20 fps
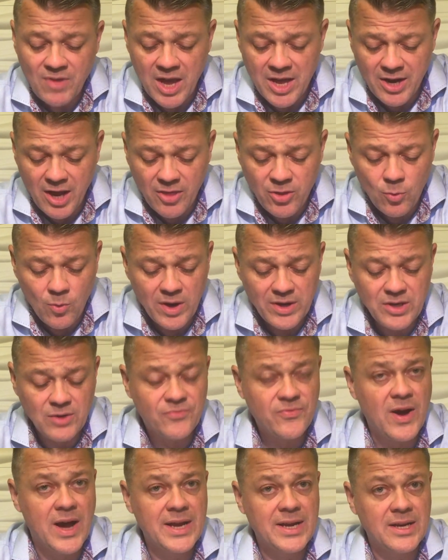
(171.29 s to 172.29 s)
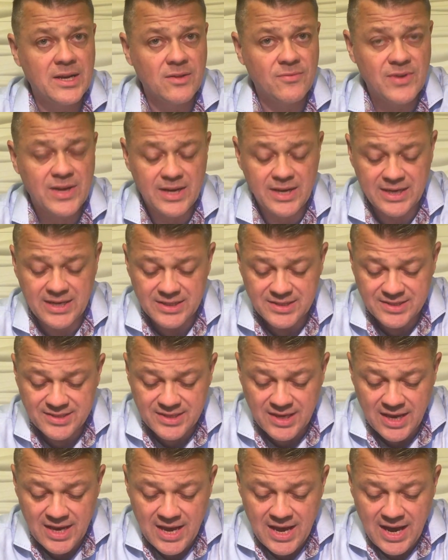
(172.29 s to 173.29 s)
Another one you find in
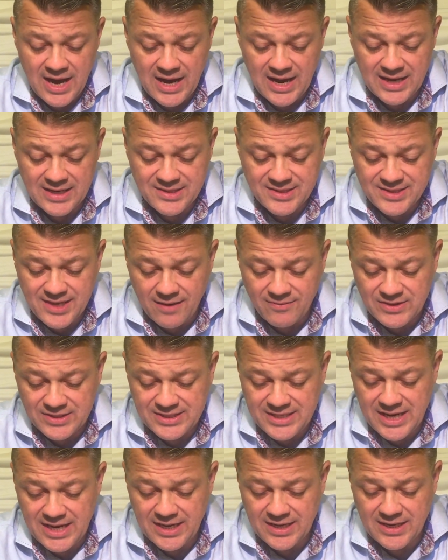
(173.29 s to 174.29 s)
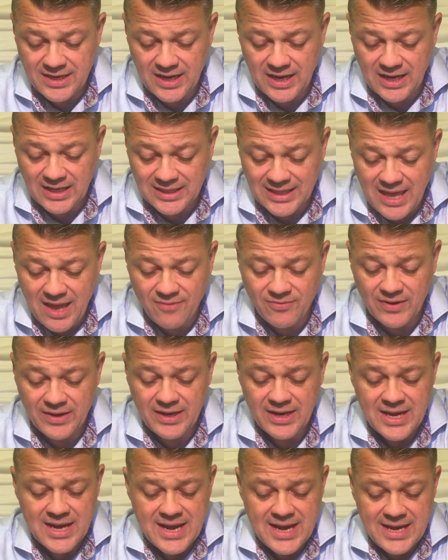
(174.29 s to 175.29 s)
Leviticus
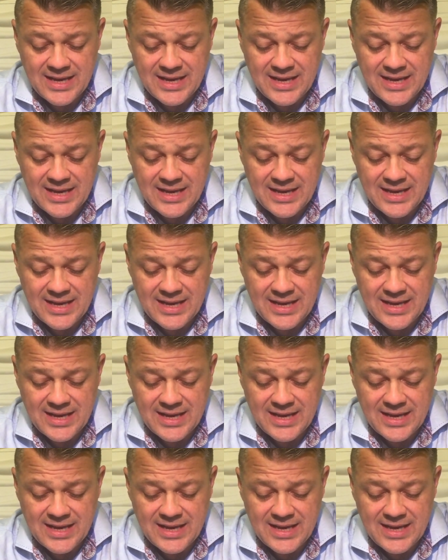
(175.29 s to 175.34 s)
17:11,